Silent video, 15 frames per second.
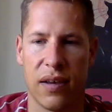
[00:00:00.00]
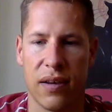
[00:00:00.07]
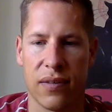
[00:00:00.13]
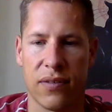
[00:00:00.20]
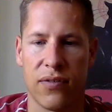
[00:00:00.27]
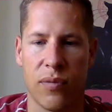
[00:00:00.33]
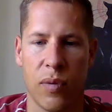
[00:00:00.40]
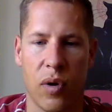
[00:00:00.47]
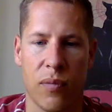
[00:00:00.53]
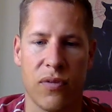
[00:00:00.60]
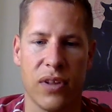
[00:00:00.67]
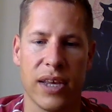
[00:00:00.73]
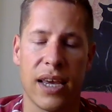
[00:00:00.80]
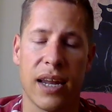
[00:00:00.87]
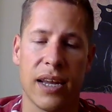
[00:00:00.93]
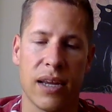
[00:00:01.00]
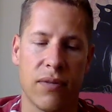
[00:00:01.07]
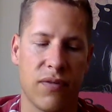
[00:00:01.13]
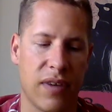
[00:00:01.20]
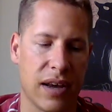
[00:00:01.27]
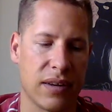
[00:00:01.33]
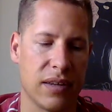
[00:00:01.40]
us from hopefully getting
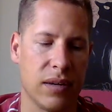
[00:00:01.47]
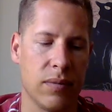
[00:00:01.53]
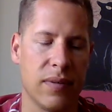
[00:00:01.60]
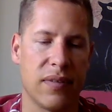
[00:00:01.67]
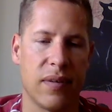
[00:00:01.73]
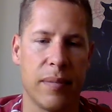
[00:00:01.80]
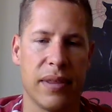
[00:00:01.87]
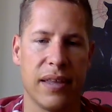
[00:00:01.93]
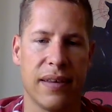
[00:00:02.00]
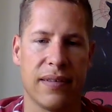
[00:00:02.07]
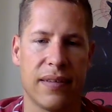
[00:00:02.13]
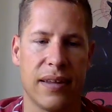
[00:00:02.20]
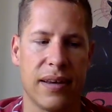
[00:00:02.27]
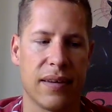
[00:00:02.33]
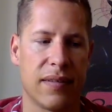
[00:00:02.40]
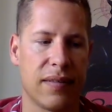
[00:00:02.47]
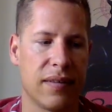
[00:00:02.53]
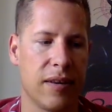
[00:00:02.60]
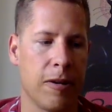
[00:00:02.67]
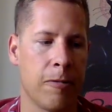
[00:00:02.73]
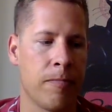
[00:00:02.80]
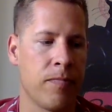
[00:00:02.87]
infected with some of these
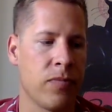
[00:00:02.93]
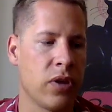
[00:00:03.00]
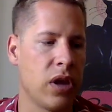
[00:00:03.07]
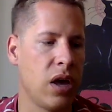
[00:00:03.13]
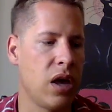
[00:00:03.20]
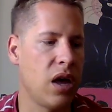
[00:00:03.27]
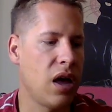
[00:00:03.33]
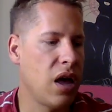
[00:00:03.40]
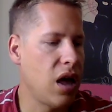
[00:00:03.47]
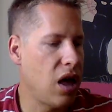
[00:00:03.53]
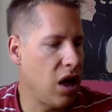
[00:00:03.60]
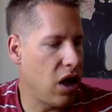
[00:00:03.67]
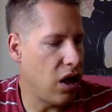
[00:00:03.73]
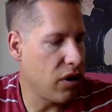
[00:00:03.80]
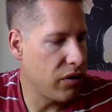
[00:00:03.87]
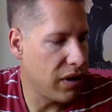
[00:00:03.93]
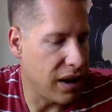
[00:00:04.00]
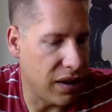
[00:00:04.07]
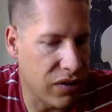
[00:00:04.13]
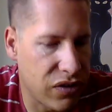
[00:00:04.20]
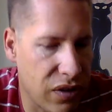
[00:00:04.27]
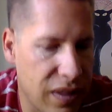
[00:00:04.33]
things.
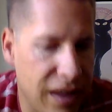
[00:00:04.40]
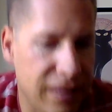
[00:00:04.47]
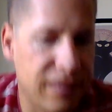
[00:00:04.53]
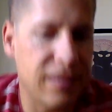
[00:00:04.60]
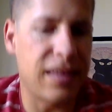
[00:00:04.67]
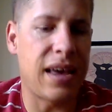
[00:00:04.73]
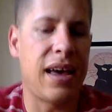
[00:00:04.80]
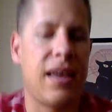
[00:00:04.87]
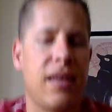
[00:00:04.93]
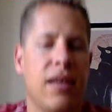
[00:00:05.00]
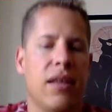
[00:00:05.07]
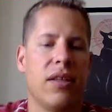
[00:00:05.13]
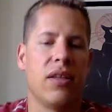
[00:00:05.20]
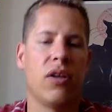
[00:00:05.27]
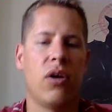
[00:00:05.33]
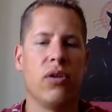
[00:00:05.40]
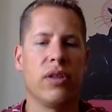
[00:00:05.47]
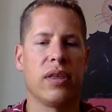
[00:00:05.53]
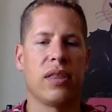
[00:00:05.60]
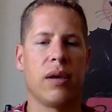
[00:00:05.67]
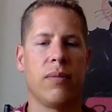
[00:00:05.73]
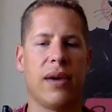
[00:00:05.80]
Alright, so that's that.
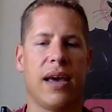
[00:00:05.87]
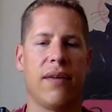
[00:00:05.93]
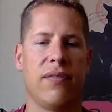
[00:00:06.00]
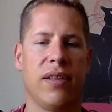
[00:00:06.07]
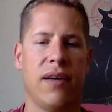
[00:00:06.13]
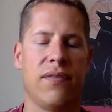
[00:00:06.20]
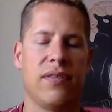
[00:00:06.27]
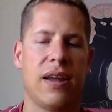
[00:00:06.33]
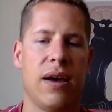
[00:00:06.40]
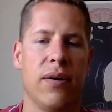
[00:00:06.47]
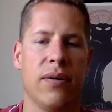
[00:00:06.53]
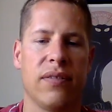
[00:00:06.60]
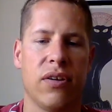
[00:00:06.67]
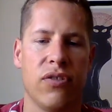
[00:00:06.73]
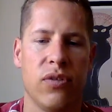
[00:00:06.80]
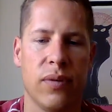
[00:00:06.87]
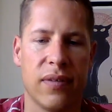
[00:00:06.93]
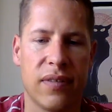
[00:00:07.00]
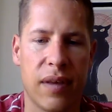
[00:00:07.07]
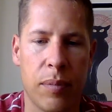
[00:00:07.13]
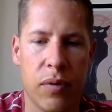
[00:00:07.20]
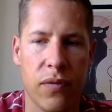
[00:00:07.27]
Only thing we have left now is I'll do
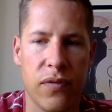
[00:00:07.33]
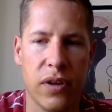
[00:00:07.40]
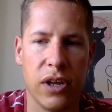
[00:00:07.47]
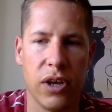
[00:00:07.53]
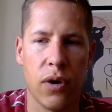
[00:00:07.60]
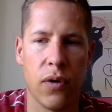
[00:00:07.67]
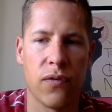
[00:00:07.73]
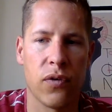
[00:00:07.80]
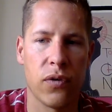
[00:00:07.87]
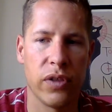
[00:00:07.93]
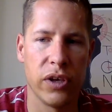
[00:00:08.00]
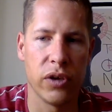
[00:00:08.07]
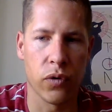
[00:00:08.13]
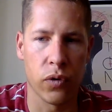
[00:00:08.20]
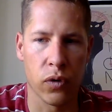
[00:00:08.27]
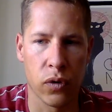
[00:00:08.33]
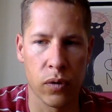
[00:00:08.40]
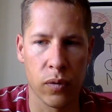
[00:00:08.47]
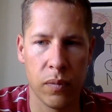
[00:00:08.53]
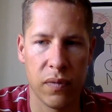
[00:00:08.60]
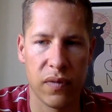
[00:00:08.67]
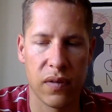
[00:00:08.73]
a separate video for the
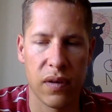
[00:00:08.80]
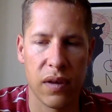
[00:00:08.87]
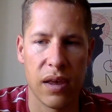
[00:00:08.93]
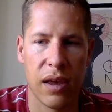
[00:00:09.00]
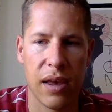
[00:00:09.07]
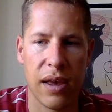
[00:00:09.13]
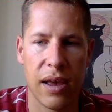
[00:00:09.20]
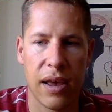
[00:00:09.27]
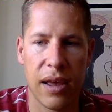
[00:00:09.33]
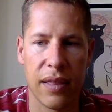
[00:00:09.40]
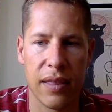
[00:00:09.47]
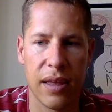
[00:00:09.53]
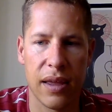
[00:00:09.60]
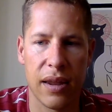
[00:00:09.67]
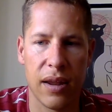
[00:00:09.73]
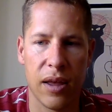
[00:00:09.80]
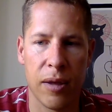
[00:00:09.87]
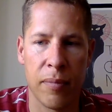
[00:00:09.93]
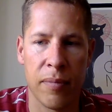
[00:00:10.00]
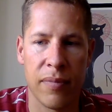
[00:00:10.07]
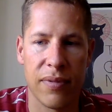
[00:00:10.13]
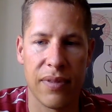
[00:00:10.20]
herbs, and then
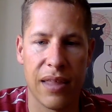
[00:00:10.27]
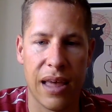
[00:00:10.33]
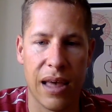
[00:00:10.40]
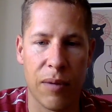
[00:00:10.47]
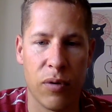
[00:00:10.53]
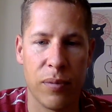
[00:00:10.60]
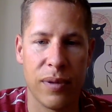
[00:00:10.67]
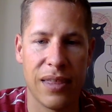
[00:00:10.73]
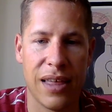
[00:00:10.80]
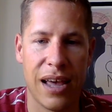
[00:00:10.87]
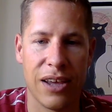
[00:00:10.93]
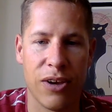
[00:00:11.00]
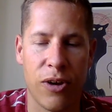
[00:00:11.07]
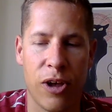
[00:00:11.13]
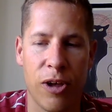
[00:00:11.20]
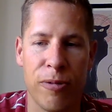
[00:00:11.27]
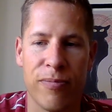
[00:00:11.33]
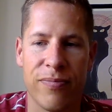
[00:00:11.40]
that will be that, y'all.